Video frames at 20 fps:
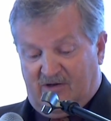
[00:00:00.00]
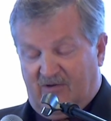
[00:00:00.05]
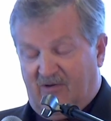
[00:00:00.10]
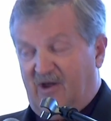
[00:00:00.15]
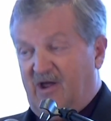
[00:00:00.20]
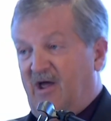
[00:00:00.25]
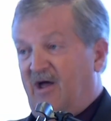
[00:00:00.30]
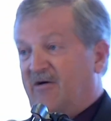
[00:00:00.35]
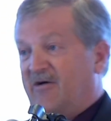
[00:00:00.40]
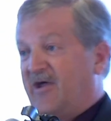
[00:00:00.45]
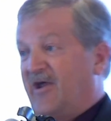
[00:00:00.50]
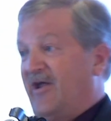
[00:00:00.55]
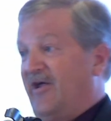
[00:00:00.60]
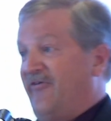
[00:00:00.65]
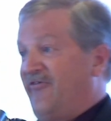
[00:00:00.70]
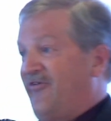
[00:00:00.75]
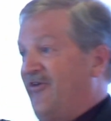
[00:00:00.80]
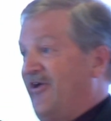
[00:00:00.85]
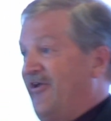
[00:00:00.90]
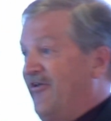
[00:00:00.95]
how could I
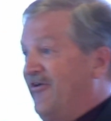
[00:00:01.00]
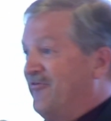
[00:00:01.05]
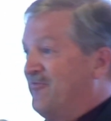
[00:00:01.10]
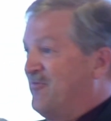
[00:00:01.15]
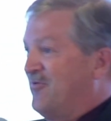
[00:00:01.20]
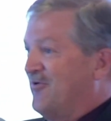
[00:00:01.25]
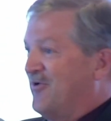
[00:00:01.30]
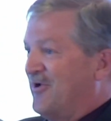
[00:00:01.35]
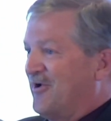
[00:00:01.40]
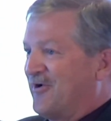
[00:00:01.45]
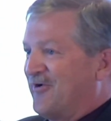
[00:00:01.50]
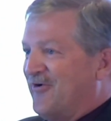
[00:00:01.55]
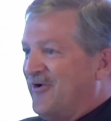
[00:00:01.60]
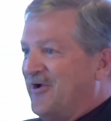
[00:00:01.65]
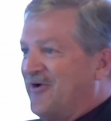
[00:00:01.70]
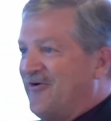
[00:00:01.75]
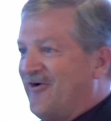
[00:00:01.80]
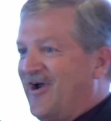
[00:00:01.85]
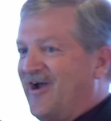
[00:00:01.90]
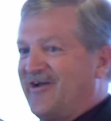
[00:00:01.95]
say this
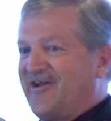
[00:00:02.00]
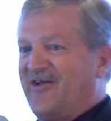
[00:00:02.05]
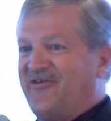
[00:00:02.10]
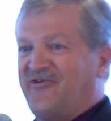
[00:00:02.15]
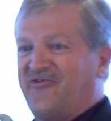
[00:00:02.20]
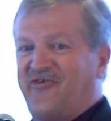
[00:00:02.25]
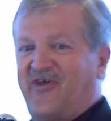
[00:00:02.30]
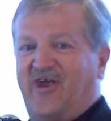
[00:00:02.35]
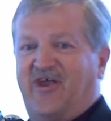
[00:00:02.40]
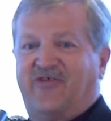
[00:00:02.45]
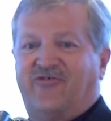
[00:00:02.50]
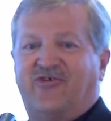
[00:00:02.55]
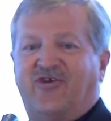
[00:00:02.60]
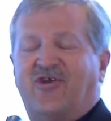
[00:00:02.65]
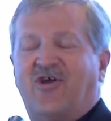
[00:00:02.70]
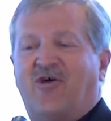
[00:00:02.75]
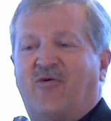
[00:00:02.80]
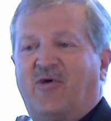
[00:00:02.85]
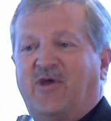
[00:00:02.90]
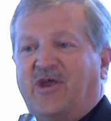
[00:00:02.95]
politically correct? I'll just say, do you
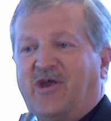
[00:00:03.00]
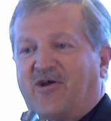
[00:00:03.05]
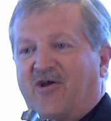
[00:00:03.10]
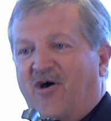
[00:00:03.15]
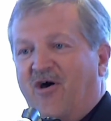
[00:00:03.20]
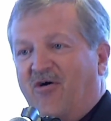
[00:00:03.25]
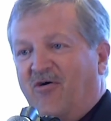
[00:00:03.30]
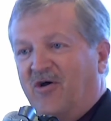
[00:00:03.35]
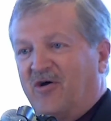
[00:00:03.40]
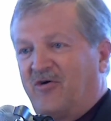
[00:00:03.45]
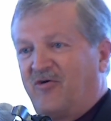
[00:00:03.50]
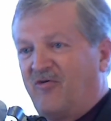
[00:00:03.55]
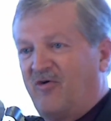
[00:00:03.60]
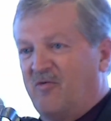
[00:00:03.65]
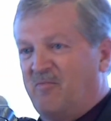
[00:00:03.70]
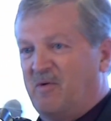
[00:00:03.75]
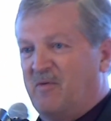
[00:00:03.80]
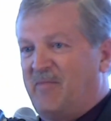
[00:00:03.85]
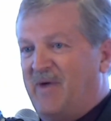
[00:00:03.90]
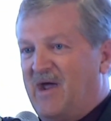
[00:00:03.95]
know what you call a
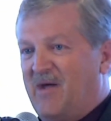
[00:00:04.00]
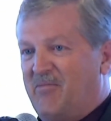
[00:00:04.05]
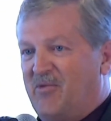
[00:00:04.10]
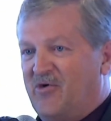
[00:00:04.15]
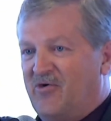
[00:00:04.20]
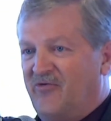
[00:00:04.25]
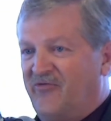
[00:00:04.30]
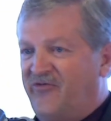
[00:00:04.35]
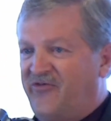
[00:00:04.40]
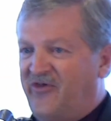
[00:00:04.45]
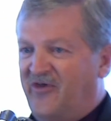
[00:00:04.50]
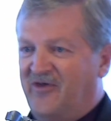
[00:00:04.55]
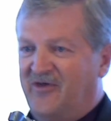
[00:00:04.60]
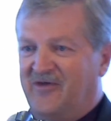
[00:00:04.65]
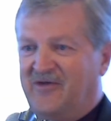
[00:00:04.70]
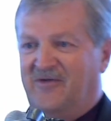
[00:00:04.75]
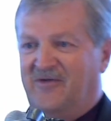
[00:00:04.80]
group of baboons?